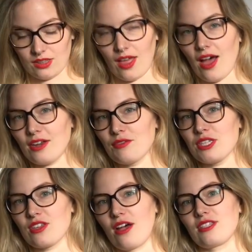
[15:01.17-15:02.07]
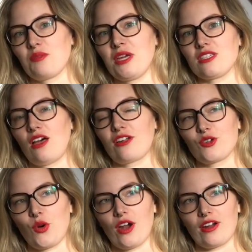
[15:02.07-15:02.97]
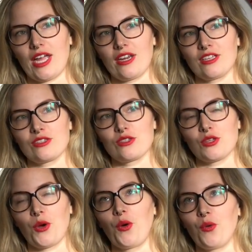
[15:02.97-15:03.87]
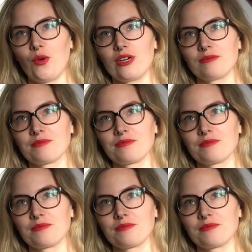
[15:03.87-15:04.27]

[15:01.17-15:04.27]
a lot of the socks in my sock drawer are getting so